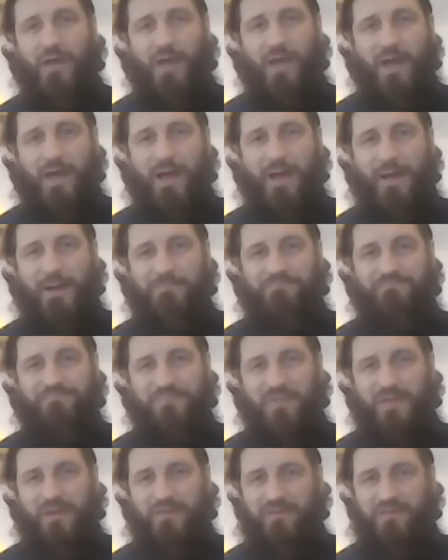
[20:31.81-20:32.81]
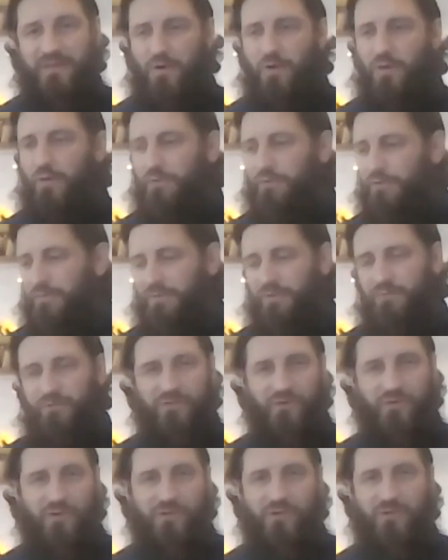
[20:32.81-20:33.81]
Mm-hmm. Um, the older
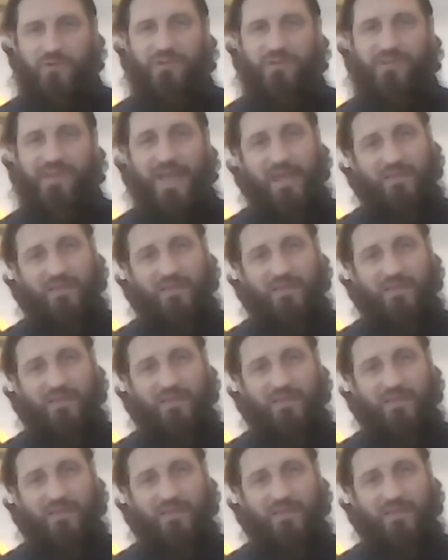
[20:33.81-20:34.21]
BlueStar units